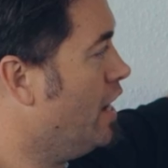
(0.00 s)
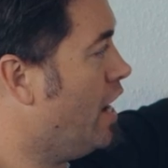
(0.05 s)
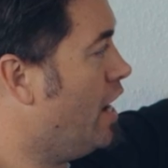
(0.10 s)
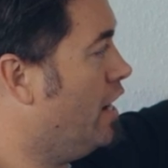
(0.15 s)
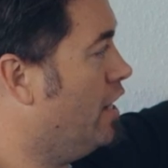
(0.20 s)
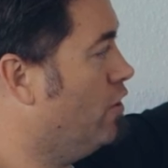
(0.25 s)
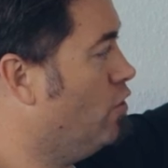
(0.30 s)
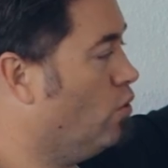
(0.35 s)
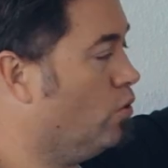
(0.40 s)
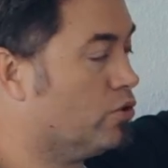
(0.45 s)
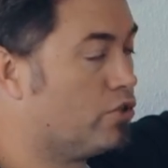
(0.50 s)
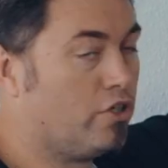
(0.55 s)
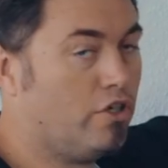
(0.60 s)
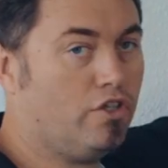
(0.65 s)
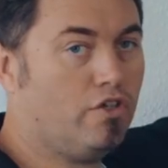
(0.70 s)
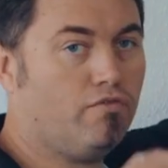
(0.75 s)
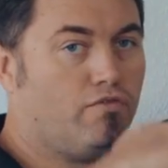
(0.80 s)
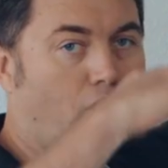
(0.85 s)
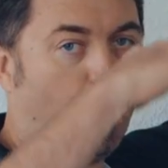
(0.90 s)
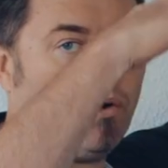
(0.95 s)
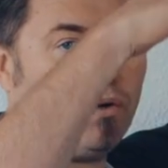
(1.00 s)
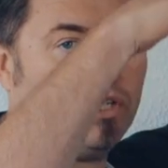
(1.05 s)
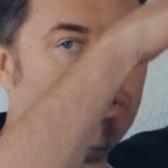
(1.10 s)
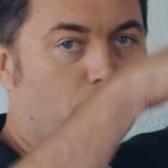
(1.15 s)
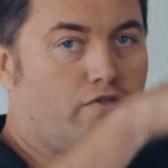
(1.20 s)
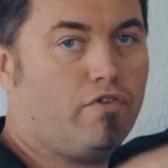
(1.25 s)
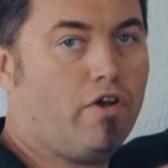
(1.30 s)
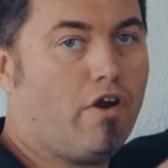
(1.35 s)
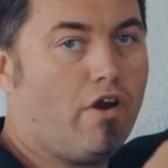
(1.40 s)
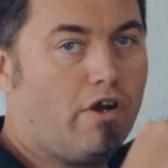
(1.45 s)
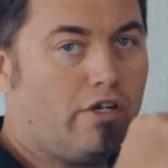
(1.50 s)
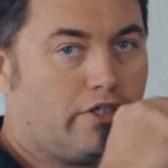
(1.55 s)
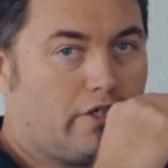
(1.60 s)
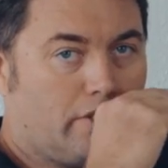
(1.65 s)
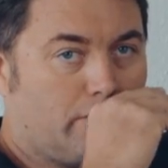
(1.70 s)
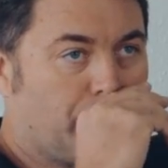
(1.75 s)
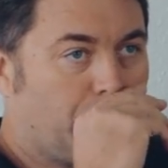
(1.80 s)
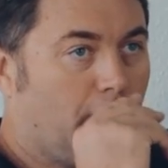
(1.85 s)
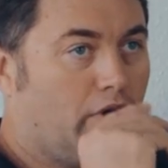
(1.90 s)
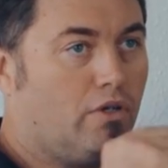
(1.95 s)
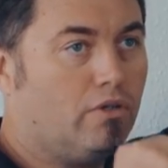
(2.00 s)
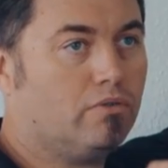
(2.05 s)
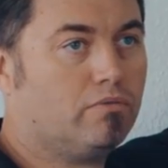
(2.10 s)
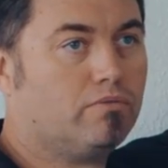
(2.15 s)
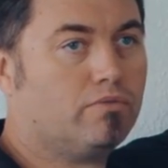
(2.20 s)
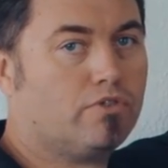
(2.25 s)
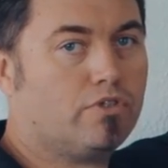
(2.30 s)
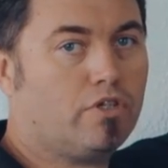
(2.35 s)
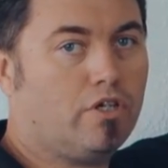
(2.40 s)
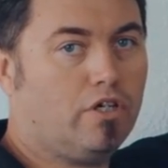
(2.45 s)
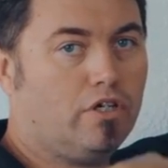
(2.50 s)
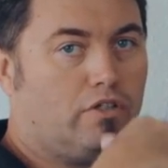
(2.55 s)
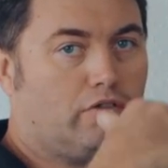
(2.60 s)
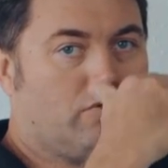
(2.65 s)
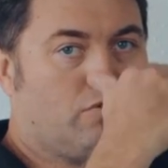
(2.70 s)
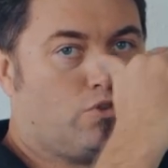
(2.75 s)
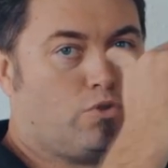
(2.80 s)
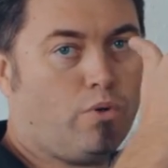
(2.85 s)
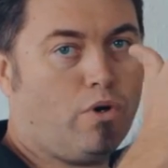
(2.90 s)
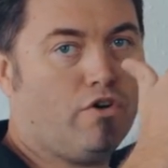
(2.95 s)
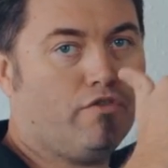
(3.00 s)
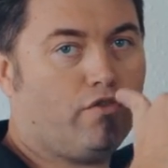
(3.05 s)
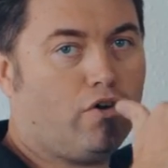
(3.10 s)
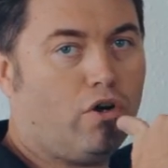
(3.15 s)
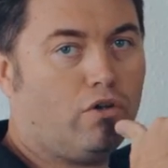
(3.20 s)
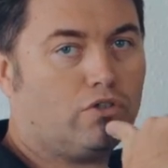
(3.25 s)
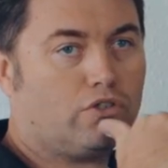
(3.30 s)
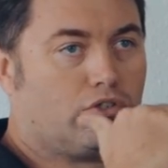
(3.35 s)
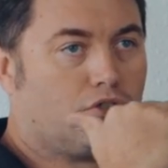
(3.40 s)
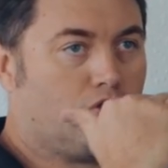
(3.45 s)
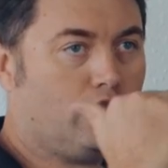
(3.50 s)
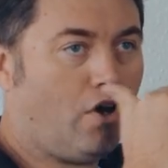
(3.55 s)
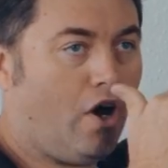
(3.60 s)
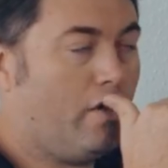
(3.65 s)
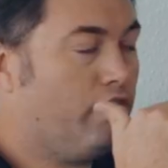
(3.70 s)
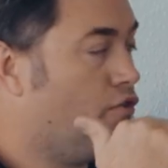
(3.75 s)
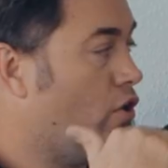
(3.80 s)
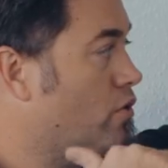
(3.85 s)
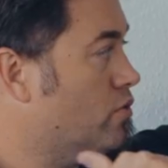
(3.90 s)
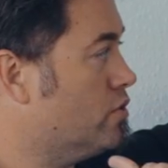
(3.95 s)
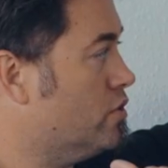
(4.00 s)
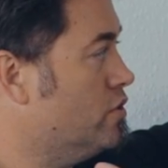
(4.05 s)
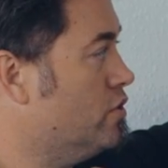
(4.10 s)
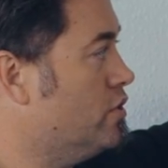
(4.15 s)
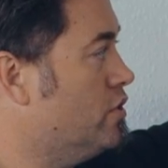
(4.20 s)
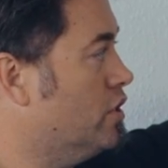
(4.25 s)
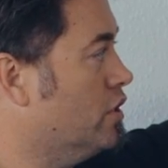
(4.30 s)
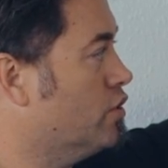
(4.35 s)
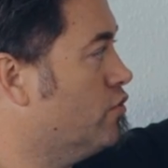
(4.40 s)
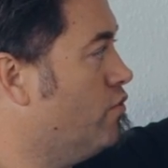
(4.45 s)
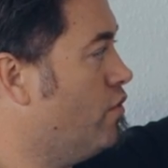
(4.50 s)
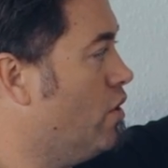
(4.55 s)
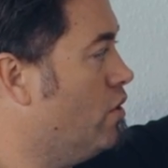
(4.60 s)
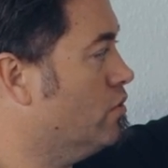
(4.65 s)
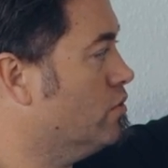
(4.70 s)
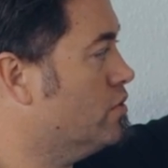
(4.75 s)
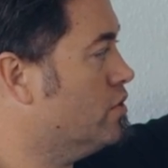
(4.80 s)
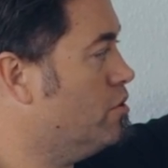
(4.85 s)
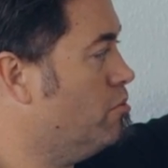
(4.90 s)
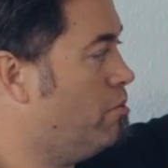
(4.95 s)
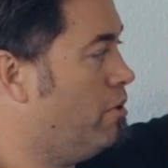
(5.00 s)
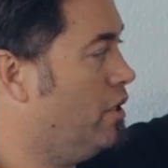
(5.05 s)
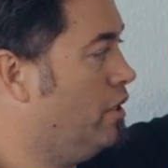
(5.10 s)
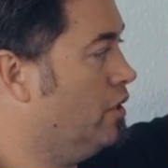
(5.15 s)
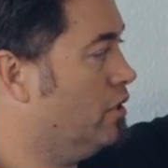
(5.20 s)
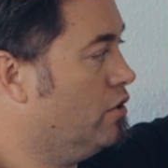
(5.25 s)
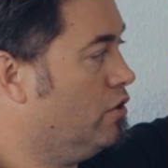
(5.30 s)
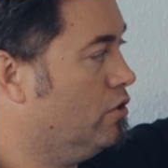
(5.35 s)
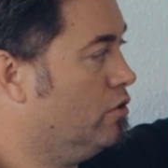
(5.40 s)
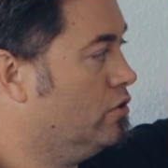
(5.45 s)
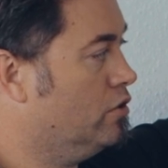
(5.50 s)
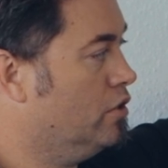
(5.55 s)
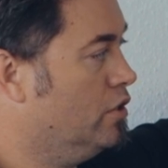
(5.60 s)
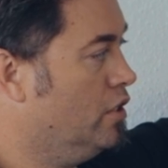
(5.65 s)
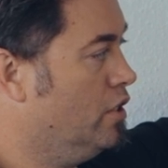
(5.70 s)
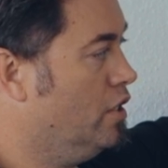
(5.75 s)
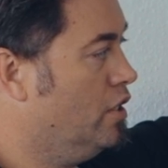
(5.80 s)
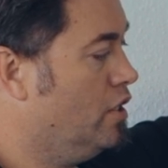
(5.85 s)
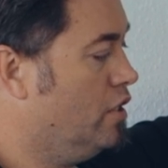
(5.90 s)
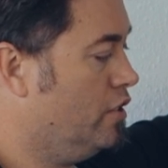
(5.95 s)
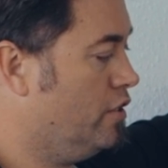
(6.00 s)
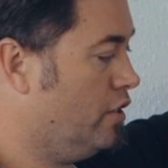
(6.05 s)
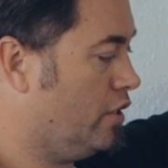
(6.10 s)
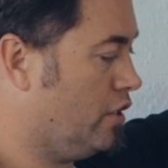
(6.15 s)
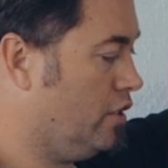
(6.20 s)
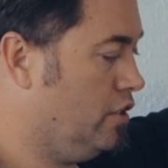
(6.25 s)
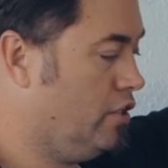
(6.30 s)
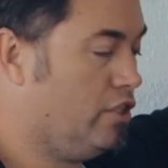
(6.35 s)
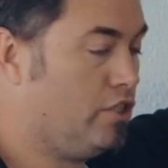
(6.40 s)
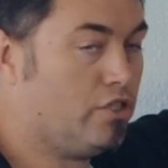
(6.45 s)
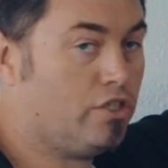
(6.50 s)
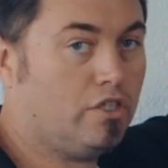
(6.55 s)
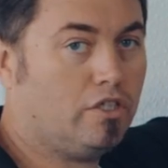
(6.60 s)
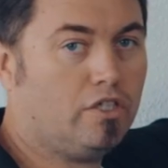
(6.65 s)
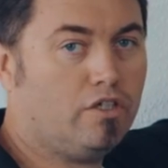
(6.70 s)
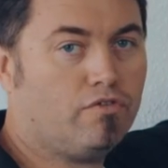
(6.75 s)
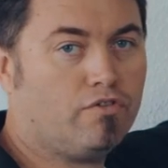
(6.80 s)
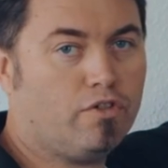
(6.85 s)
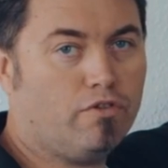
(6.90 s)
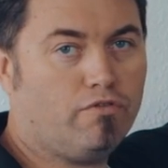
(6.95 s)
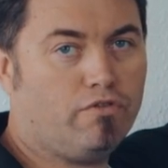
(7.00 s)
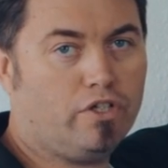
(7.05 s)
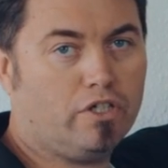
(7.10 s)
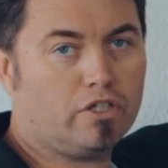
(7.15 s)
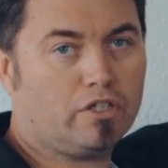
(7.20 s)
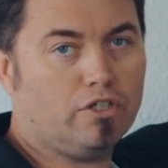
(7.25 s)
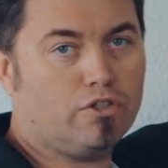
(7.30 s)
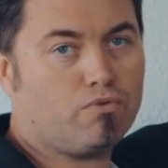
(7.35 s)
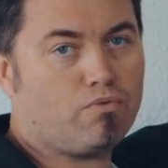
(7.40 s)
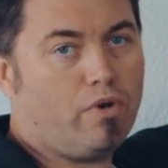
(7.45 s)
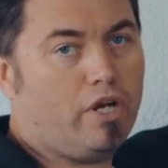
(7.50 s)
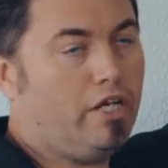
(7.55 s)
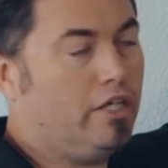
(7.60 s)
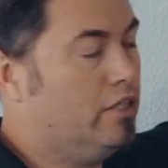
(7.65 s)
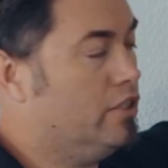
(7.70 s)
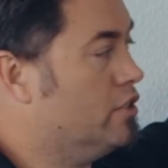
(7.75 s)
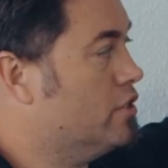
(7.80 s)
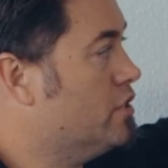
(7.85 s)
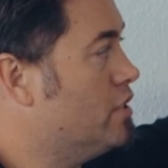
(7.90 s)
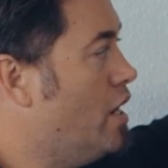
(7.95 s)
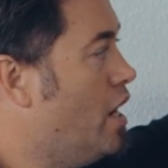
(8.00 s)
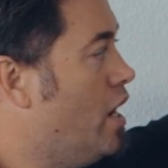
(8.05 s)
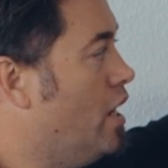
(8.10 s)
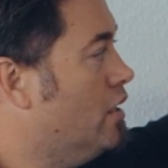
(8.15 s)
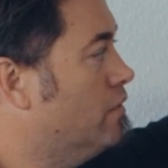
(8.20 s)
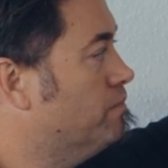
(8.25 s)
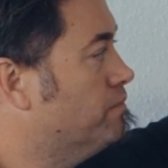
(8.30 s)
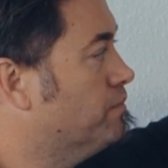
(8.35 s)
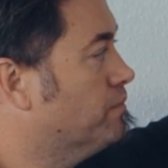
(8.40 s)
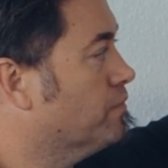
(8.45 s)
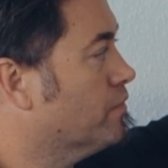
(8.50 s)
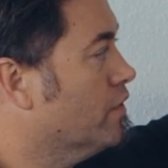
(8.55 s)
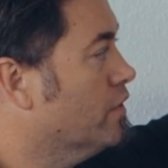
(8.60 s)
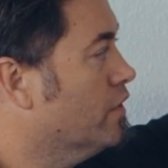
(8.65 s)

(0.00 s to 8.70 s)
And also the voltage varies as well. So 12 volts, 9 volts, and 6 volts, depending on the condition, if the vehicle is ready to start.